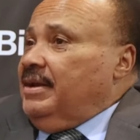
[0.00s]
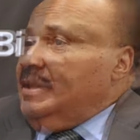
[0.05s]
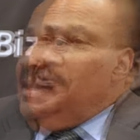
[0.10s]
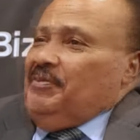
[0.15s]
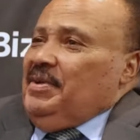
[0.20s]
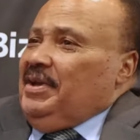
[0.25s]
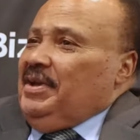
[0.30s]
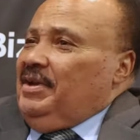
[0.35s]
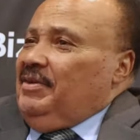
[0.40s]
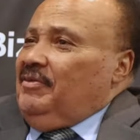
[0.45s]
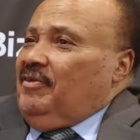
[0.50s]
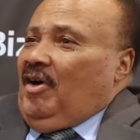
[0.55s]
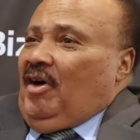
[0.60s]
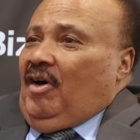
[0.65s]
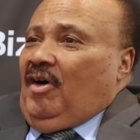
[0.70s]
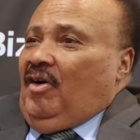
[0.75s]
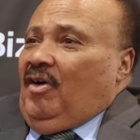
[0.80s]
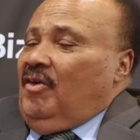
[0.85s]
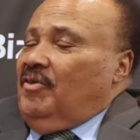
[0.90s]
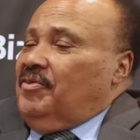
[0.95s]
We've been
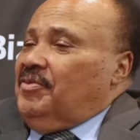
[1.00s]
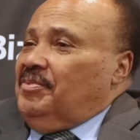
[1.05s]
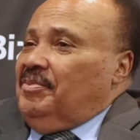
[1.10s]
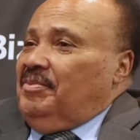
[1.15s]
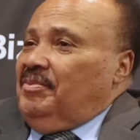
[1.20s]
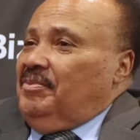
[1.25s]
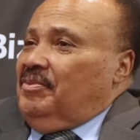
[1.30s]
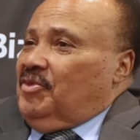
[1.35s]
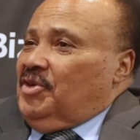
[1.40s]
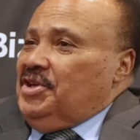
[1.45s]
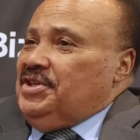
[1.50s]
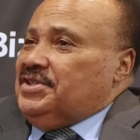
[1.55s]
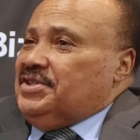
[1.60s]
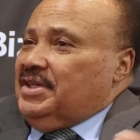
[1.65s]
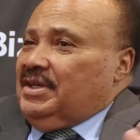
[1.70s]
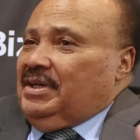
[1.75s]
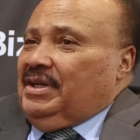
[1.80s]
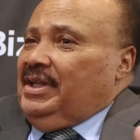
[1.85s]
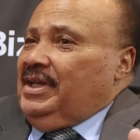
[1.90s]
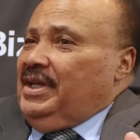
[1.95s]
involved
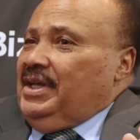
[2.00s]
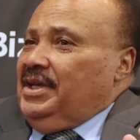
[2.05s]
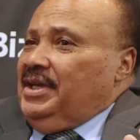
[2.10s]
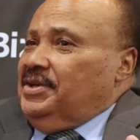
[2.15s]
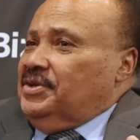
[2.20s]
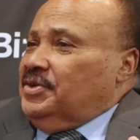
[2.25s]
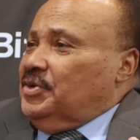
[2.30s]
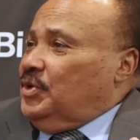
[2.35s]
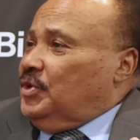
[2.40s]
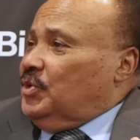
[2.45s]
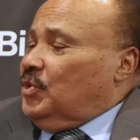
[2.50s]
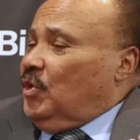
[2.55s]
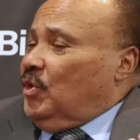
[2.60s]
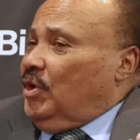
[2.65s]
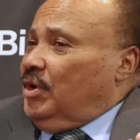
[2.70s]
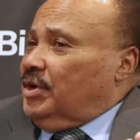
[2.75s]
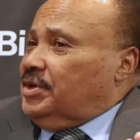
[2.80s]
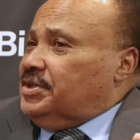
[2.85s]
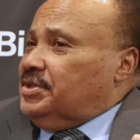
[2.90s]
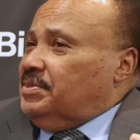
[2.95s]
recently in doing
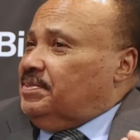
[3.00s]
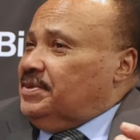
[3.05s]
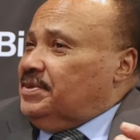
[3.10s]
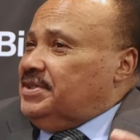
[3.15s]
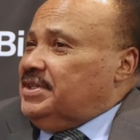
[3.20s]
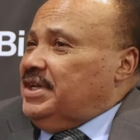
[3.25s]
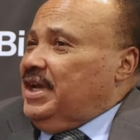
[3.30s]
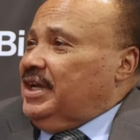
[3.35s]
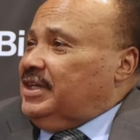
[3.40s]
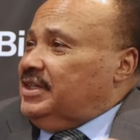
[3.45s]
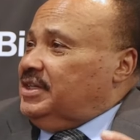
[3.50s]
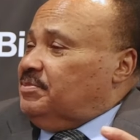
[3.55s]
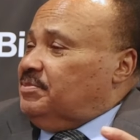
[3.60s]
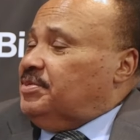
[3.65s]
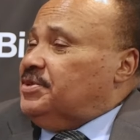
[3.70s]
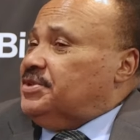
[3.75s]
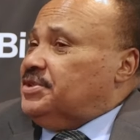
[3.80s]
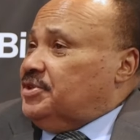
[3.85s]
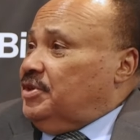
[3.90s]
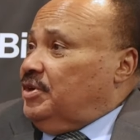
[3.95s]
work to protect and
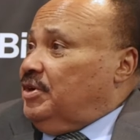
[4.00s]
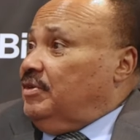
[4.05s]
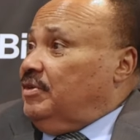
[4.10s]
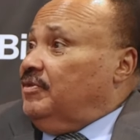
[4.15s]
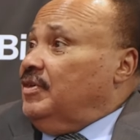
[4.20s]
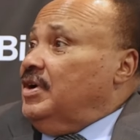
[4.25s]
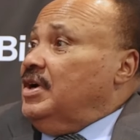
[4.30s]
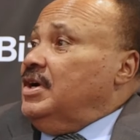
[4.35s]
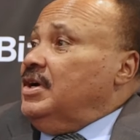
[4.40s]
preserve